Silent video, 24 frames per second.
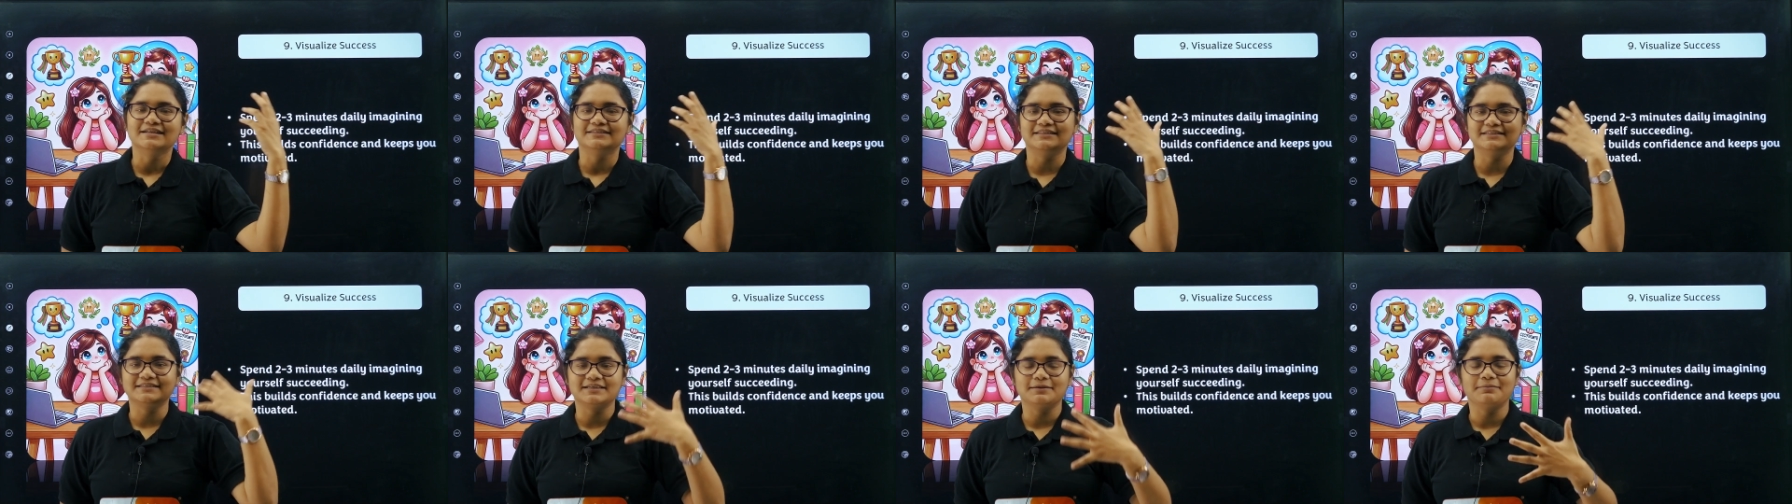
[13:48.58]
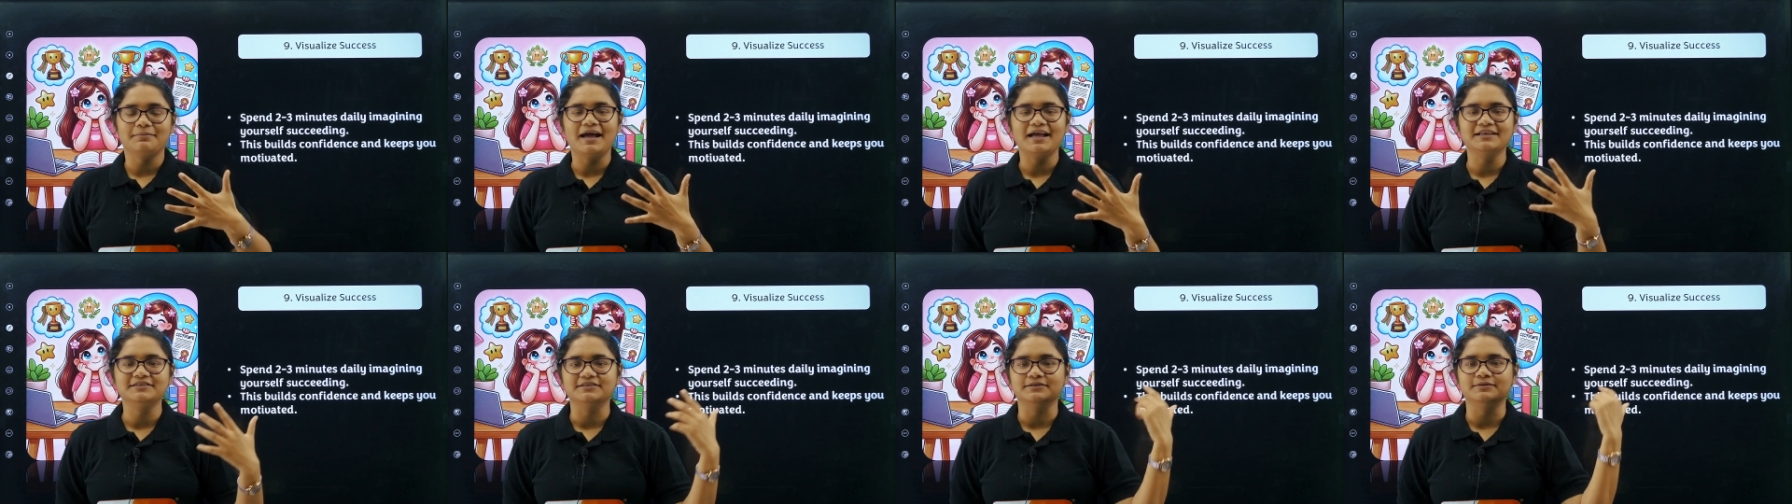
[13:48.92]
Just
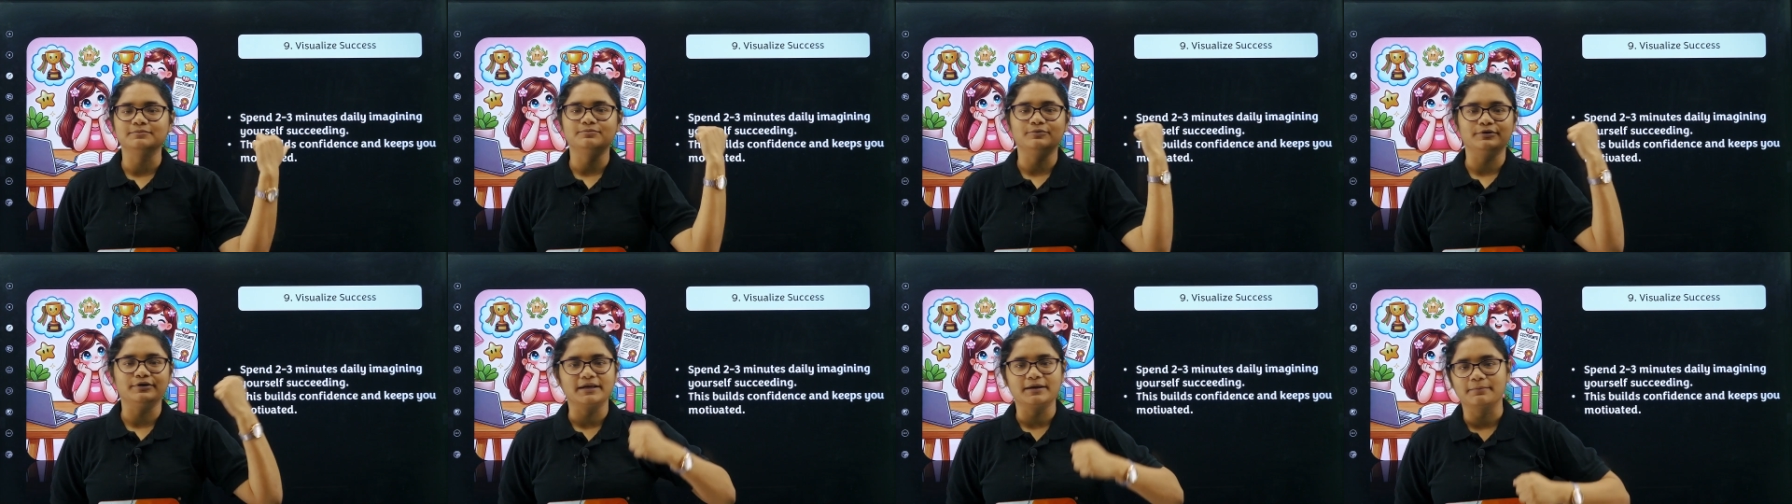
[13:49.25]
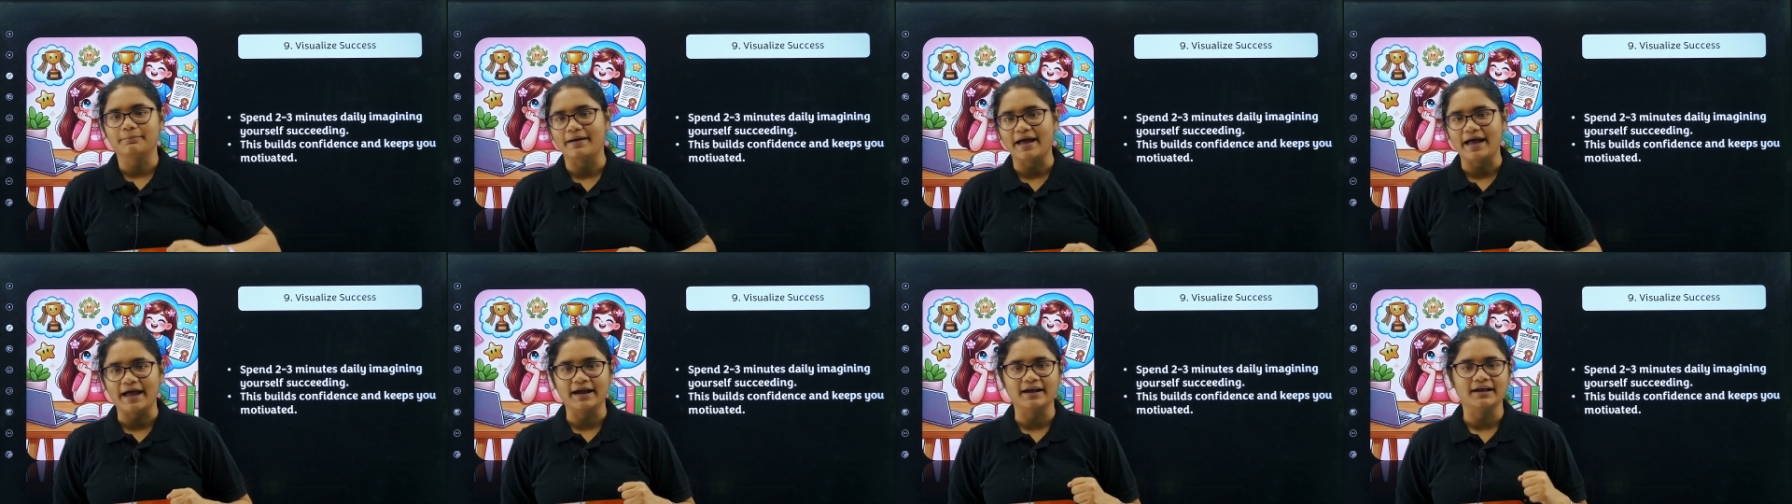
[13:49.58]
imagine putting
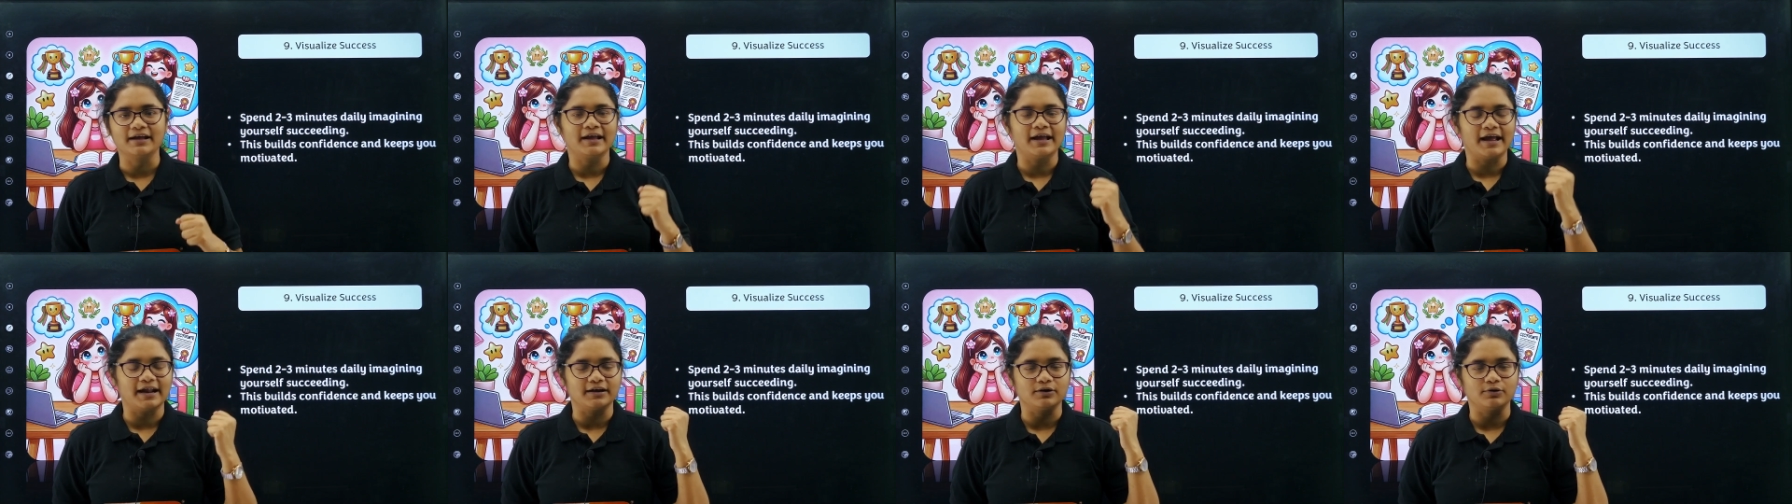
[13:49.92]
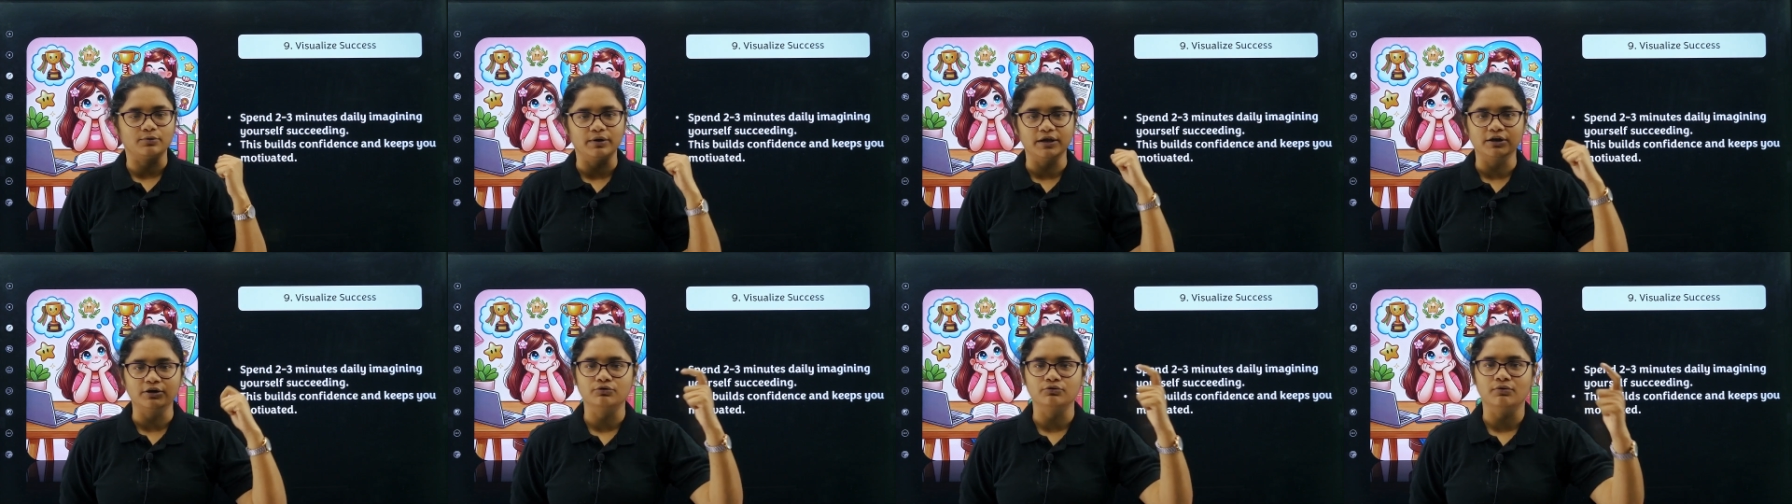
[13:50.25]
bag and
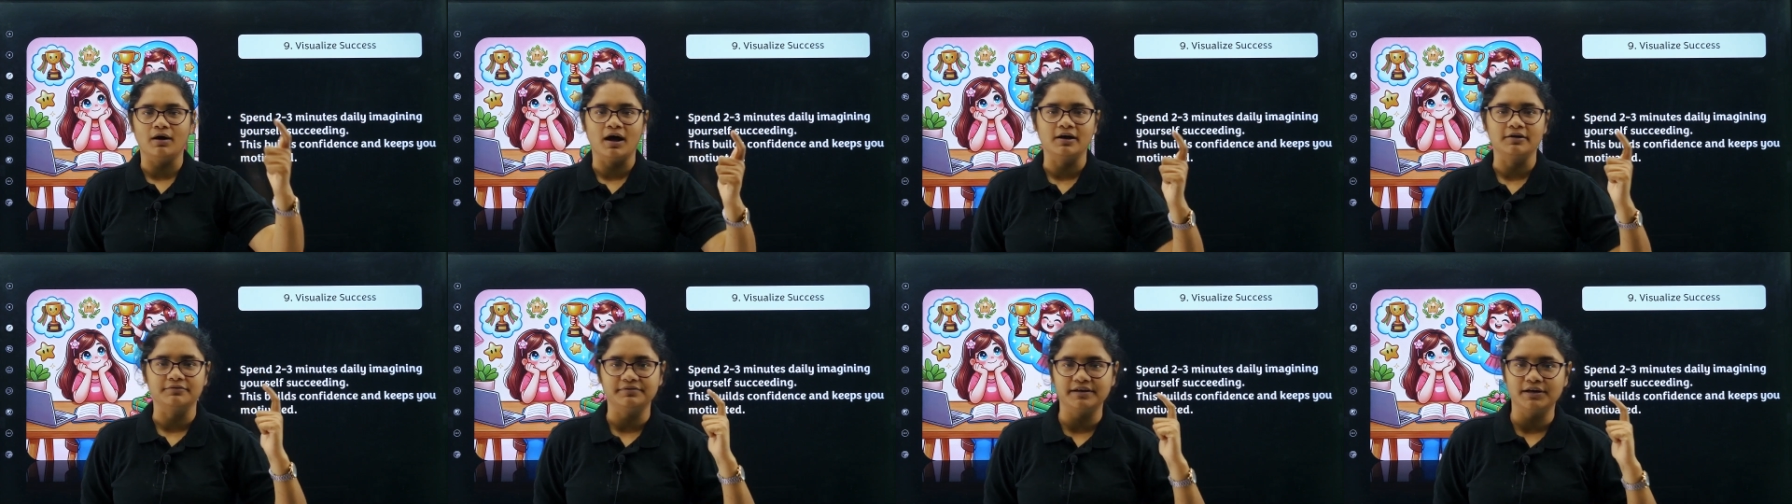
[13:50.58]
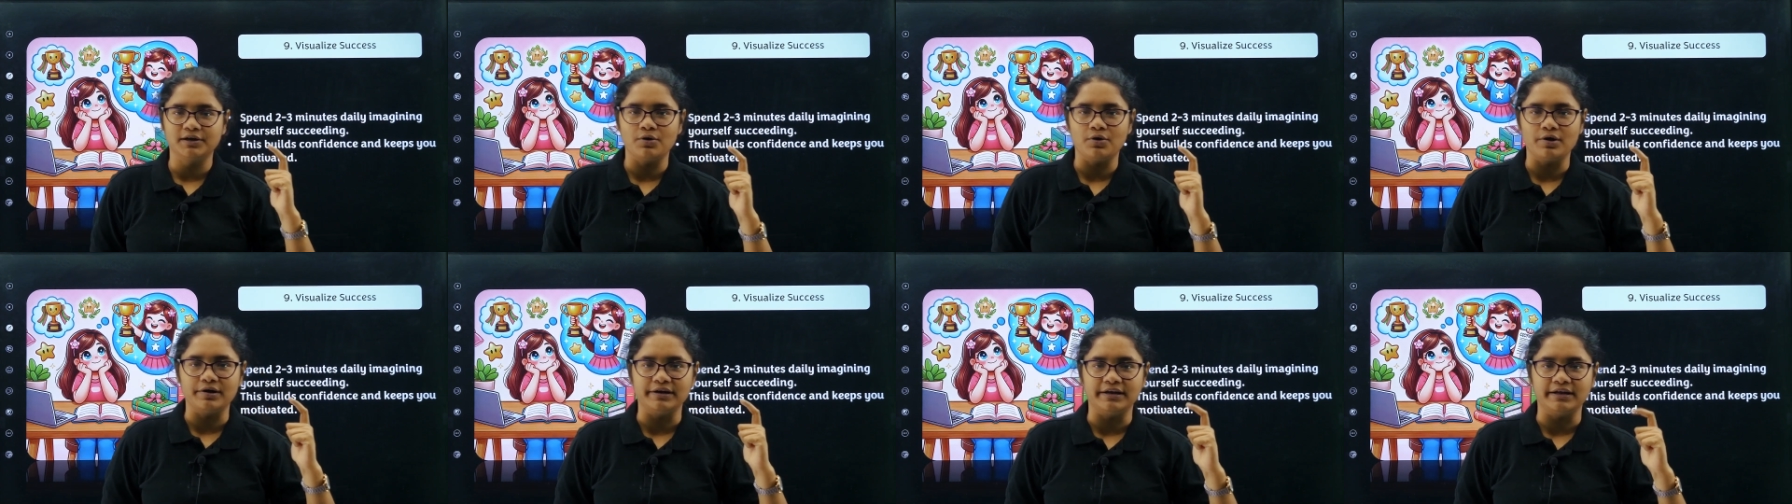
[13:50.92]
going to
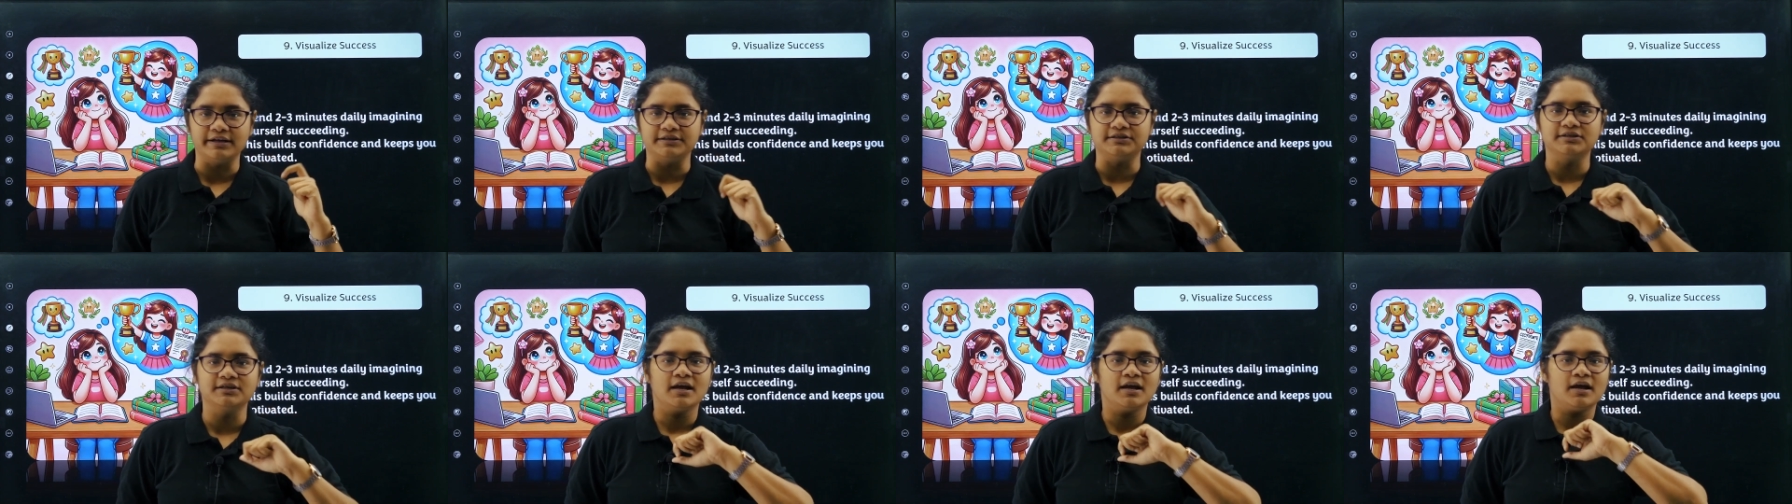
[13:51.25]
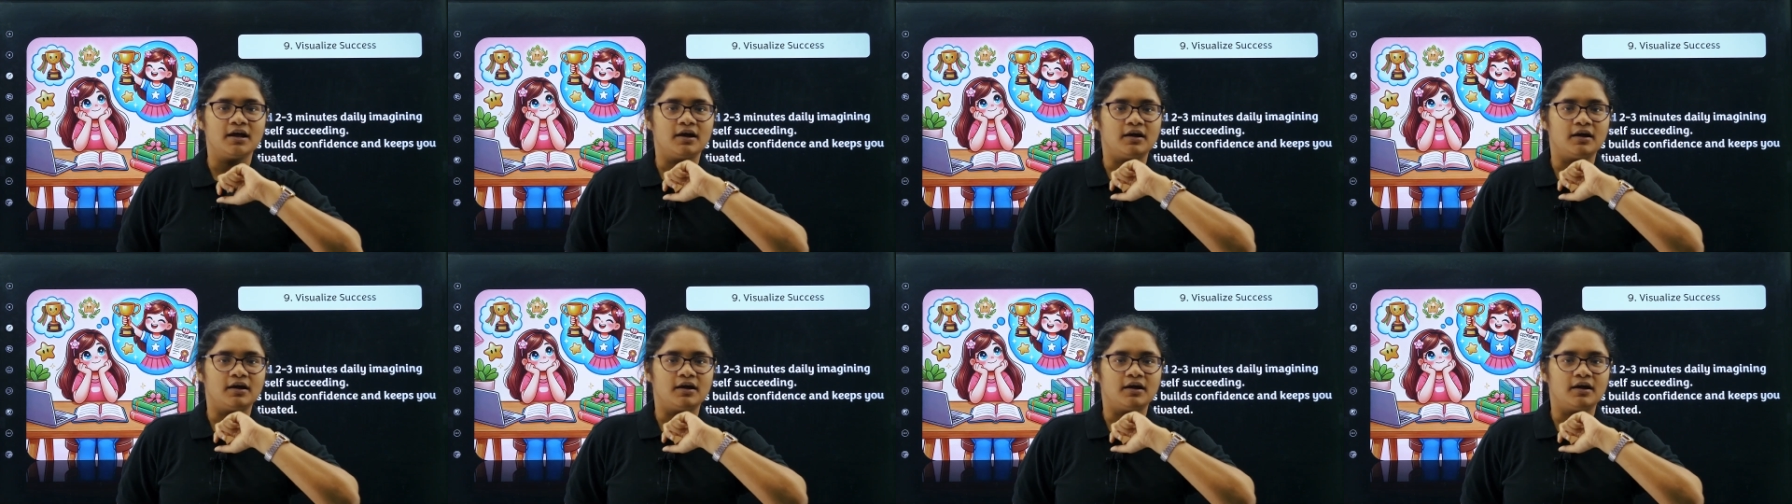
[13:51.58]
RV college,